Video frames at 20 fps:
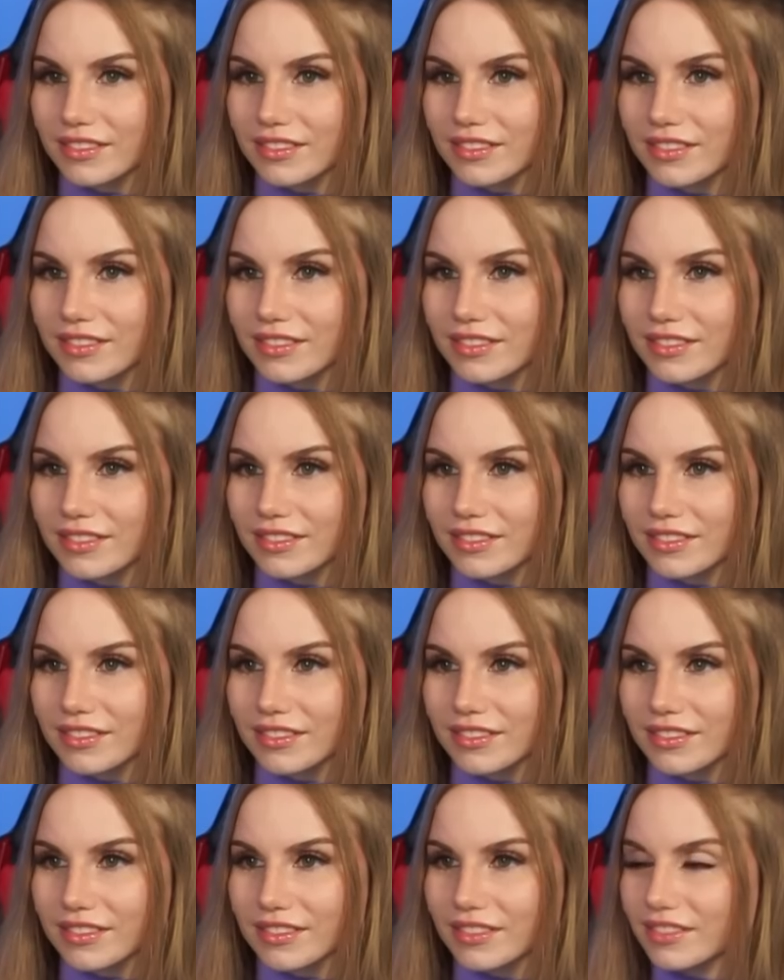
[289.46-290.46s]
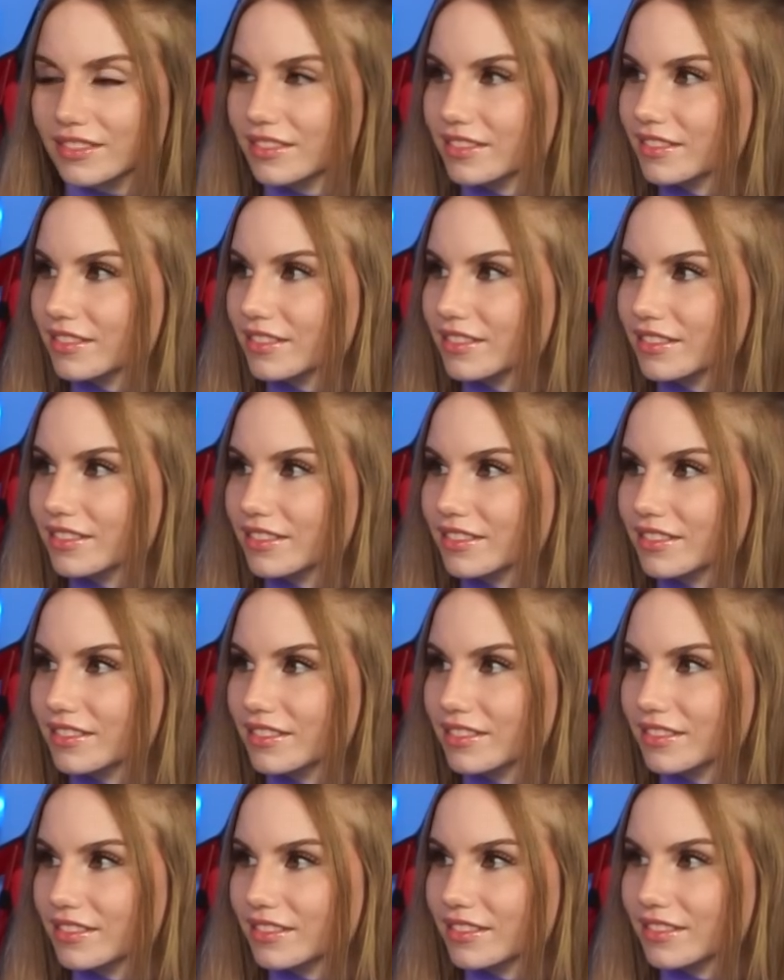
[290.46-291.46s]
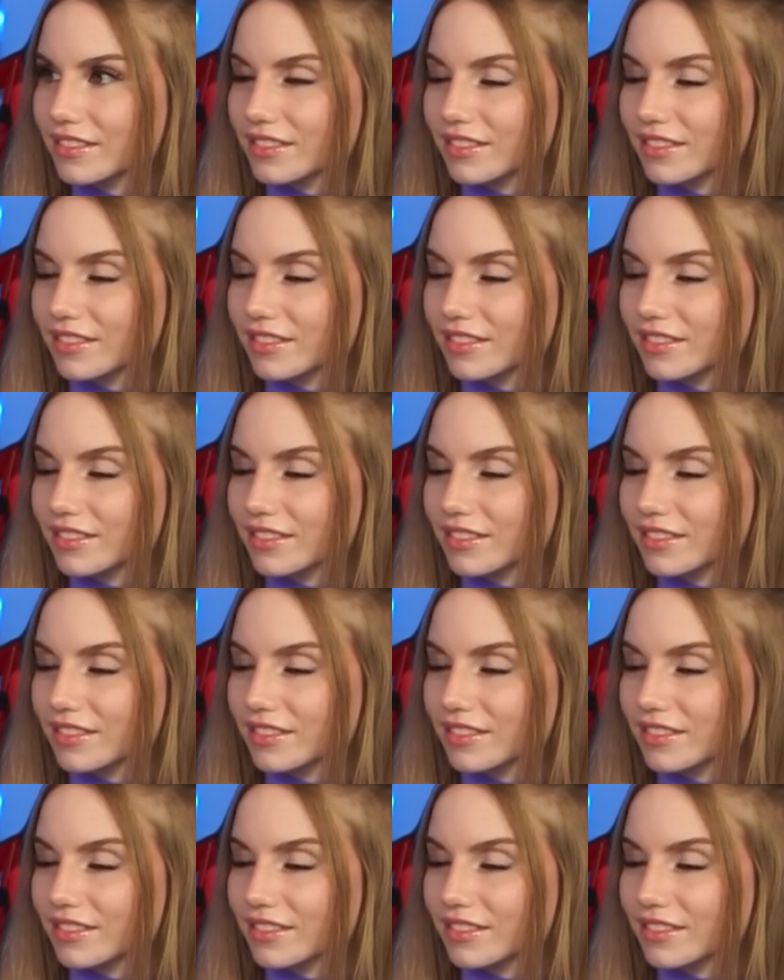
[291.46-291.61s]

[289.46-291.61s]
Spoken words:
(silent)